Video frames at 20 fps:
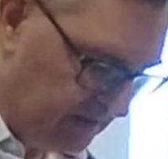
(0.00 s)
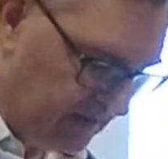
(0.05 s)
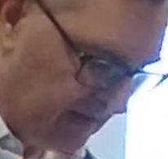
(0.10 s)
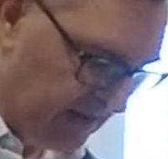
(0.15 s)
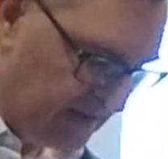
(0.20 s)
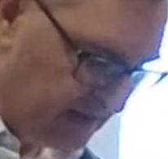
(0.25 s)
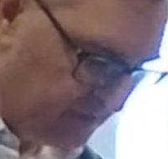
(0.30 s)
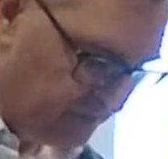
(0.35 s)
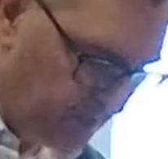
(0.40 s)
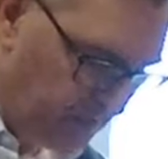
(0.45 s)

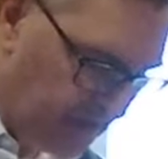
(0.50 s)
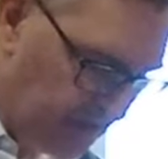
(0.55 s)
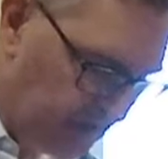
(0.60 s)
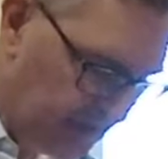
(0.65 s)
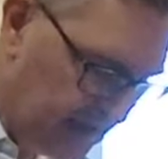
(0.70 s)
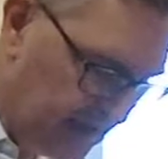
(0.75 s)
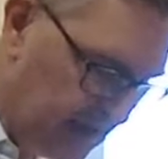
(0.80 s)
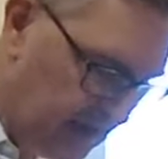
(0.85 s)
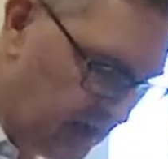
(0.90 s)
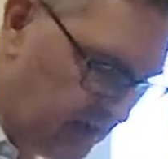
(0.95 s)
And be
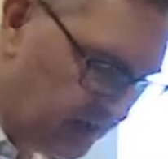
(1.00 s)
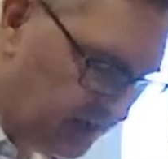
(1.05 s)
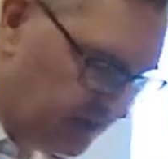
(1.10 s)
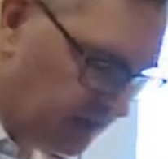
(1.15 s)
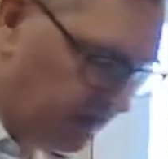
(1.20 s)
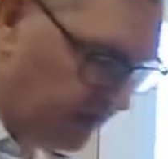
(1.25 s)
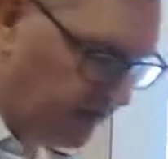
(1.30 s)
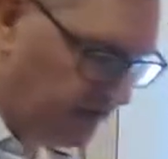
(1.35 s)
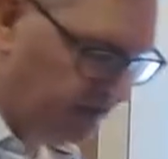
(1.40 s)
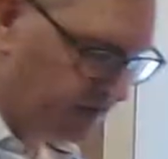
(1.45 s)
there
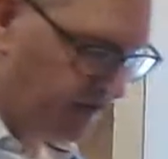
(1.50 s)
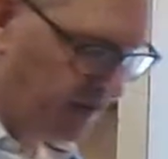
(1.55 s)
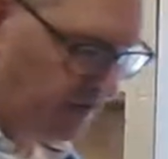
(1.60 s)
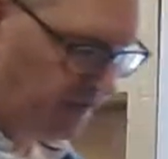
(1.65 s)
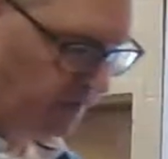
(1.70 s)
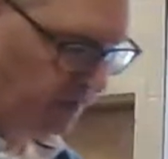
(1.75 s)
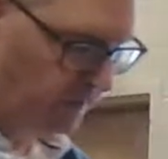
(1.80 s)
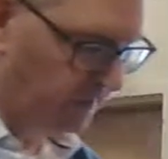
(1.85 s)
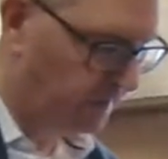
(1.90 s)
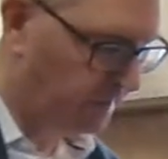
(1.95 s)
until I
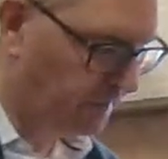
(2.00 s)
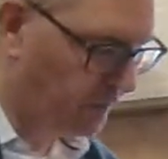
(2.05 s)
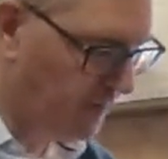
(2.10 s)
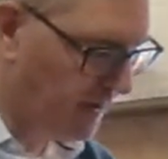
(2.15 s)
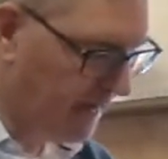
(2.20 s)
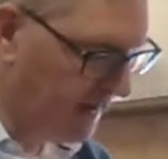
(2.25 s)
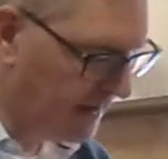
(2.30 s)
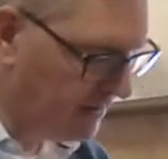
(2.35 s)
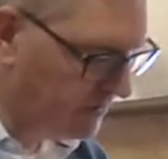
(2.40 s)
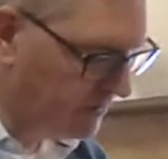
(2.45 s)
tell you, for
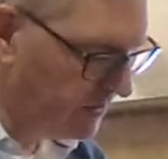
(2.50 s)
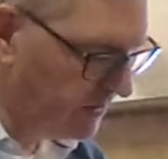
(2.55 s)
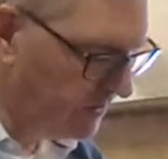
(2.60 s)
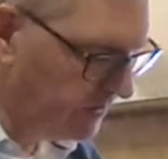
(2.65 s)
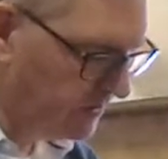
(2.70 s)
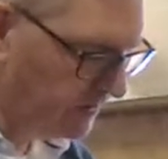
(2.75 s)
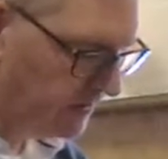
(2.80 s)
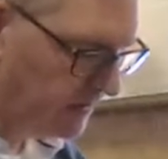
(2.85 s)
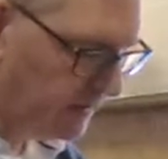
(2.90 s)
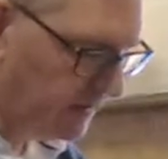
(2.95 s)
Herod